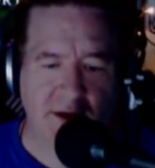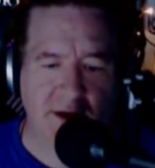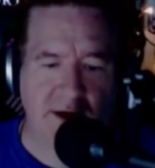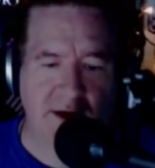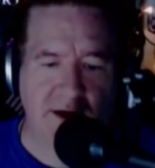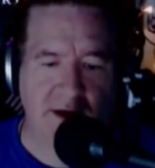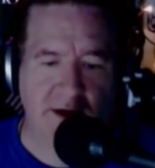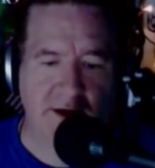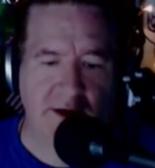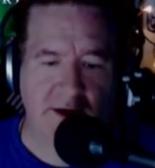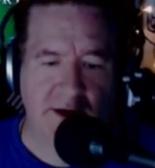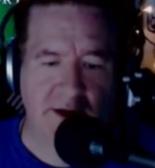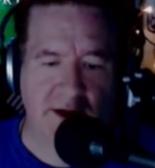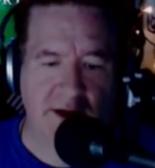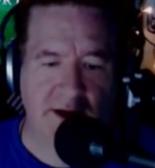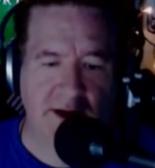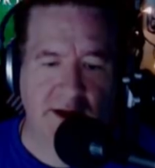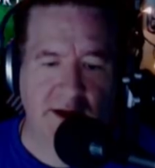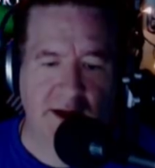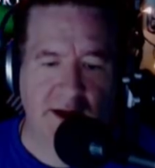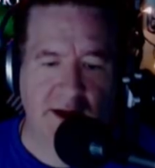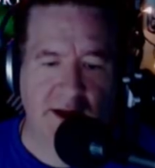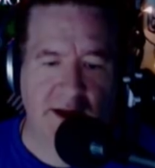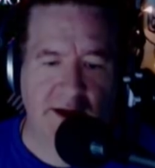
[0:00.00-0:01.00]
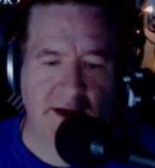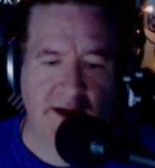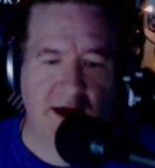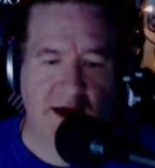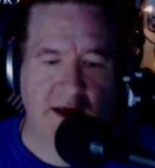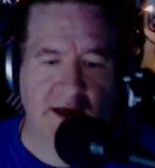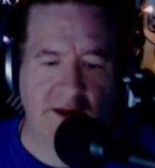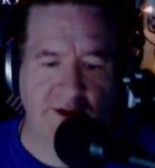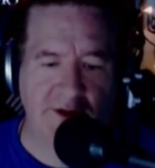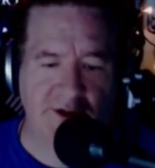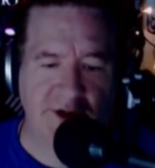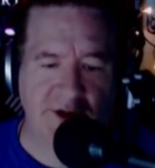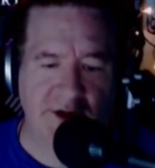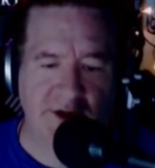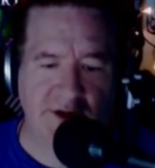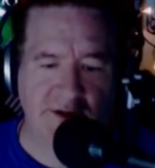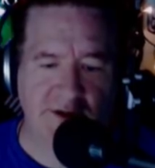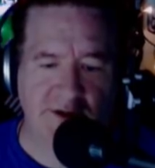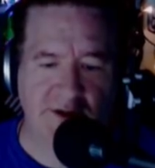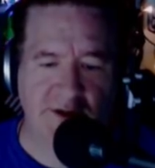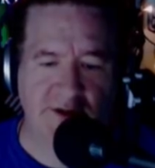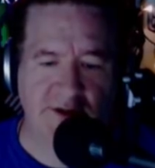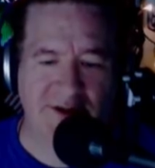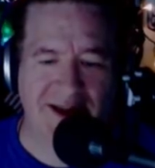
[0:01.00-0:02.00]
on
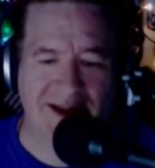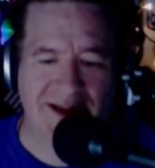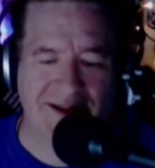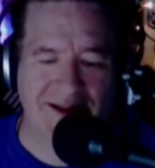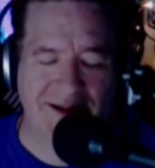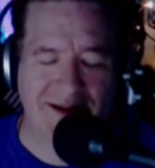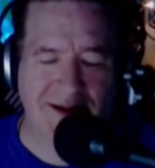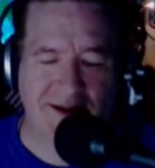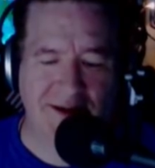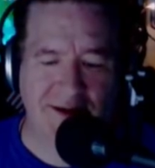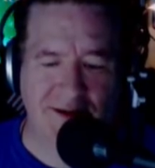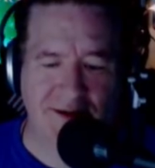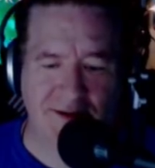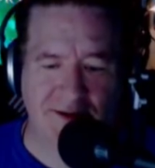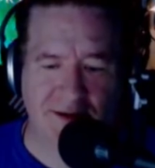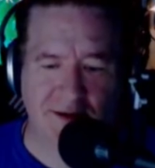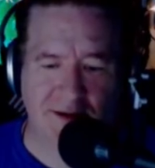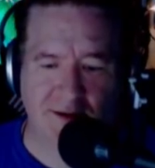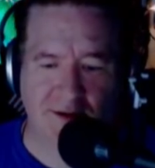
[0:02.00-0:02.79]
Adalji's sentence.